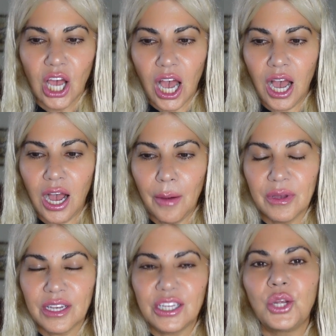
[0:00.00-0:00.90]
um,
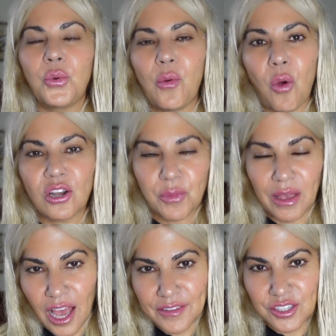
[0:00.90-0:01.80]
you know, they watch my
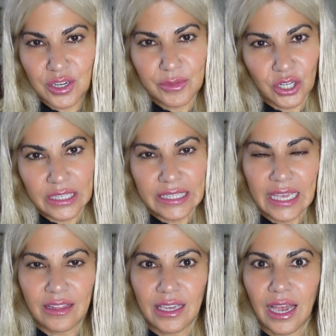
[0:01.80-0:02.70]
live streams on a
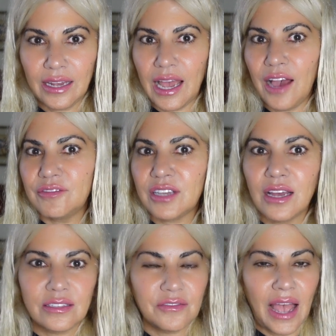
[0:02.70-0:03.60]
daily and I have
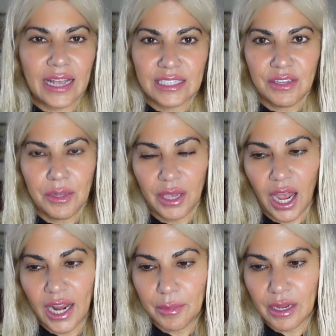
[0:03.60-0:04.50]
tons of activity
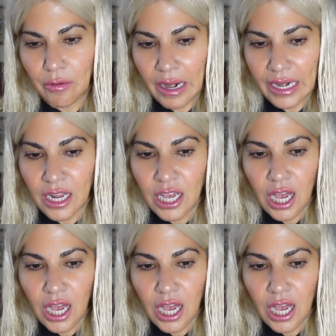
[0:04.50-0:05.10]
behind me, right?